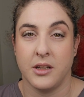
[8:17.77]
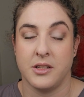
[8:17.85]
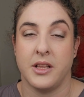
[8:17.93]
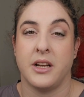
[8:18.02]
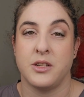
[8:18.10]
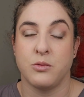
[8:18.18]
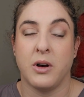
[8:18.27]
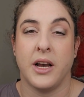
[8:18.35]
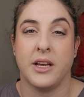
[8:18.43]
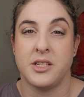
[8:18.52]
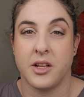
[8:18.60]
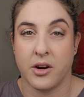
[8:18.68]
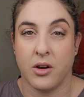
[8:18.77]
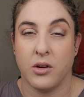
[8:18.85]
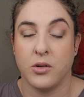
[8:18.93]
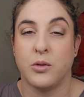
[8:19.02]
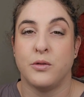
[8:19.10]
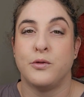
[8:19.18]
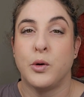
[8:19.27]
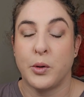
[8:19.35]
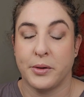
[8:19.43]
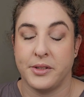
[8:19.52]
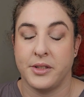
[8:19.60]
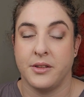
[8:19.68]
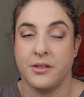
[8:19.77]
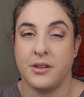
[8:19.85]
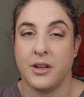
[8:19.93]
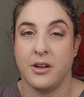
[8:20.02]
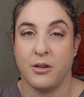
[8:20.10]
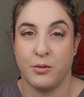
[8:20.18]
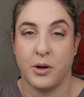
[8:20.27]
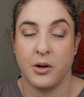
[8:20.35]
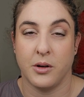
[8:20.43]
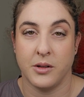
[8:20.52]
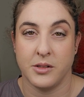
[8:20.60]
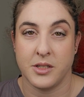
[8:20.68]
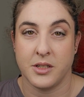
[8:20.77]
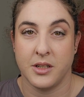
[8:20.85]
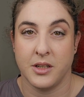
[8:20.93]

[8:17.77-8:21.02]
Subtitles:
That is why it's a raak or word in Afrikaans.